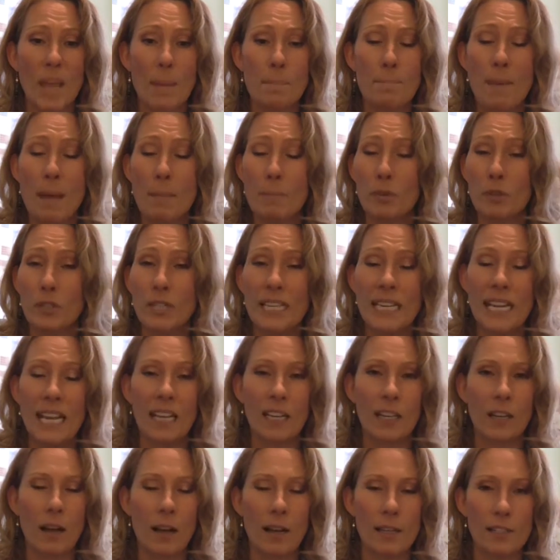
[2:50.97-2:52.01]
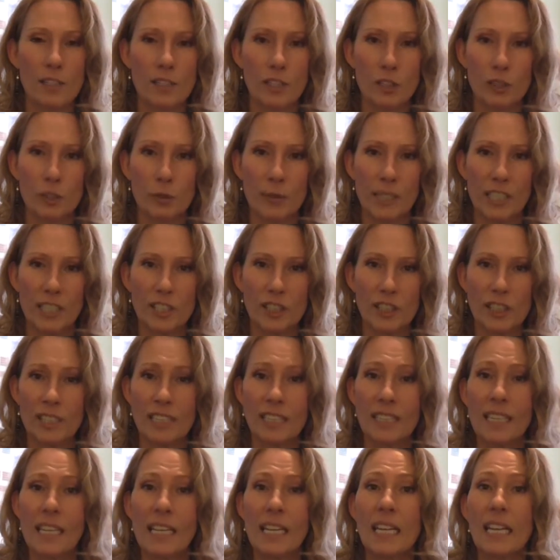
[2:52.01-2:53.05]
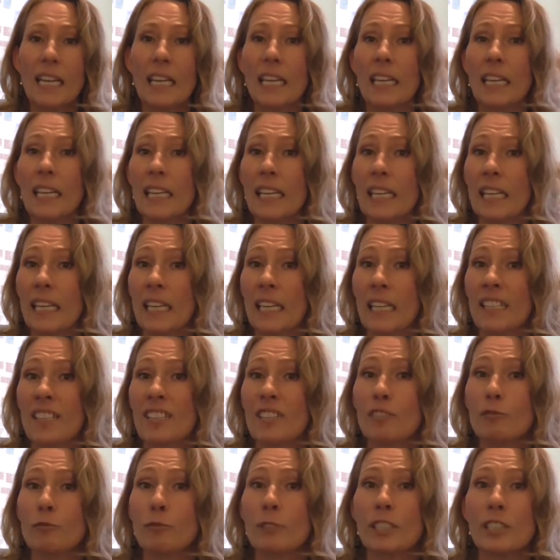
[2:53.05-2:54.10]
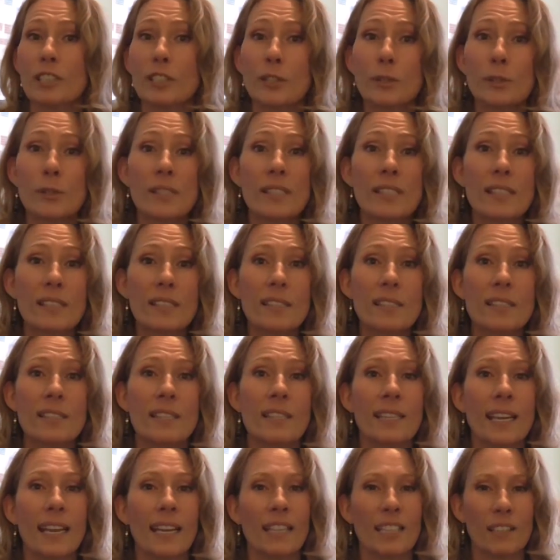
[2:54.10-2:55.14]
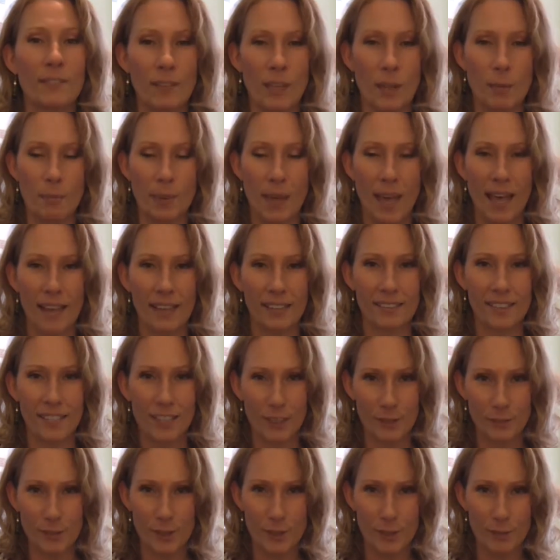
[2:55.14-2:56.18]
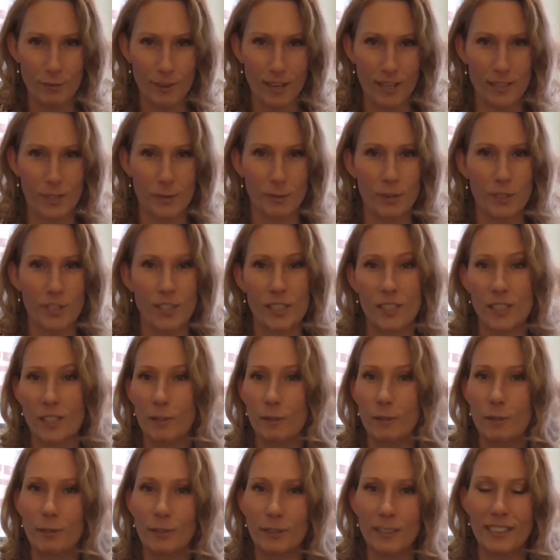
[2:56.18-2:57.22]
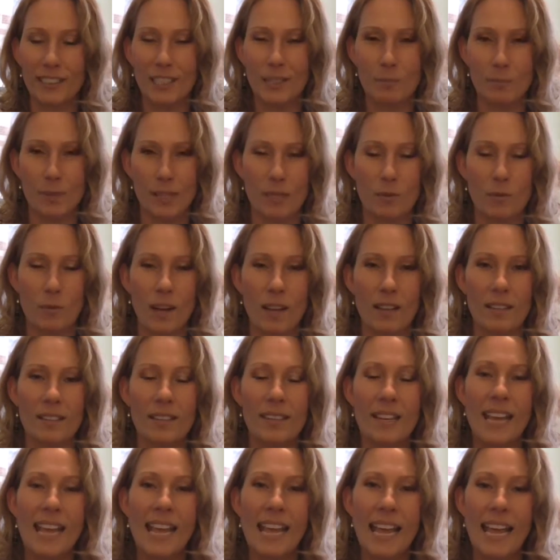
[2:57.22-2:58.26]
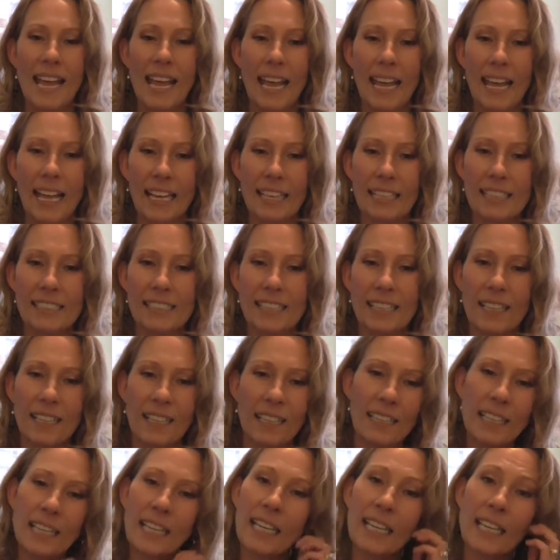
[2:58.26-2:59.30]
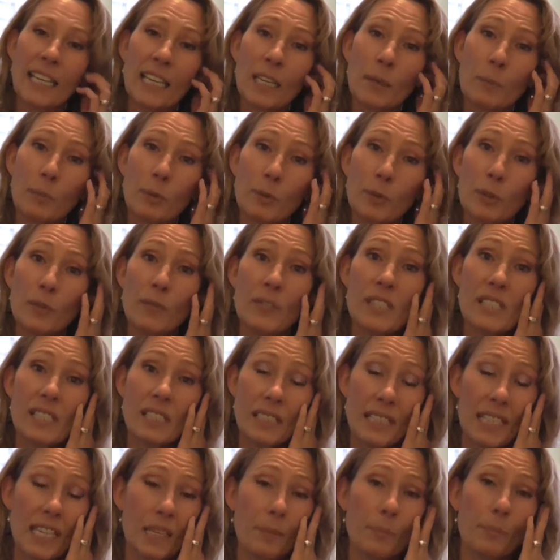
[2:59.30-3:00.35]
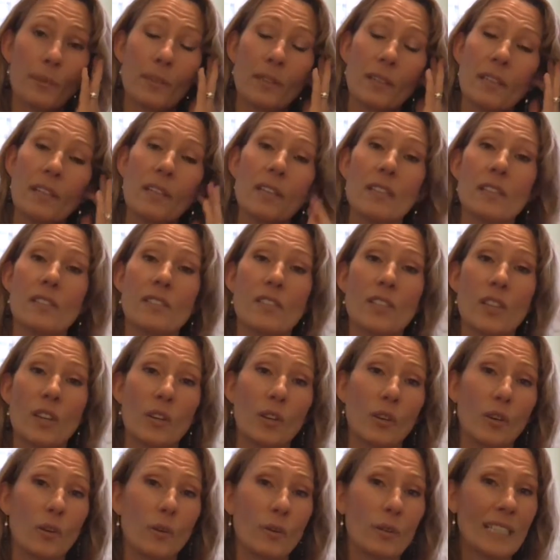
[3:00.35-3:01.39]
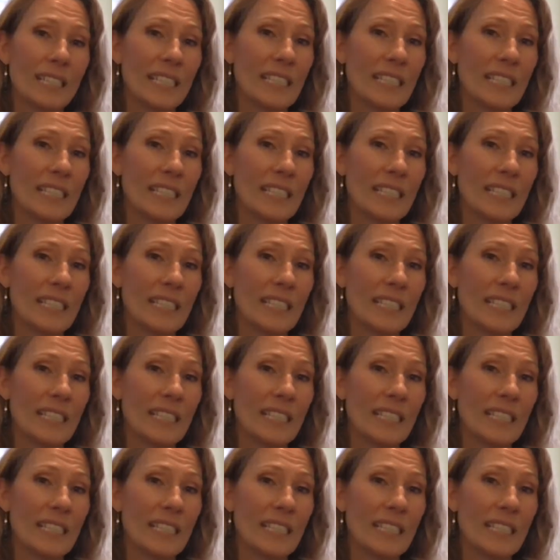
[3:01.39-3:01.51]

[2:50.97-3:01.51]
memory and concentration. It reduces the negative impact of stress, which is a really big one, and it improves sleep. So